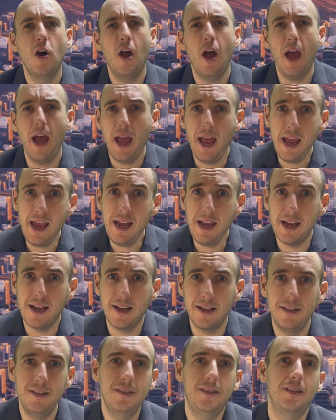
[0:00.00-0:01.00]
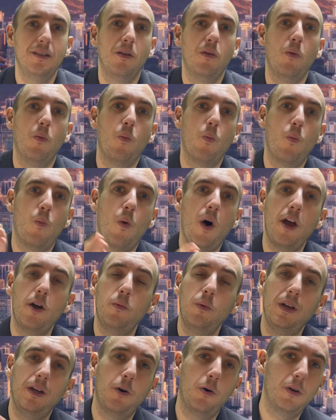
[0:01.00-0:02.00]
And why don't
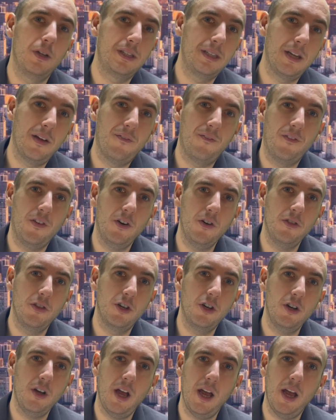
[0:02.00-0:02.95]
we go a step further,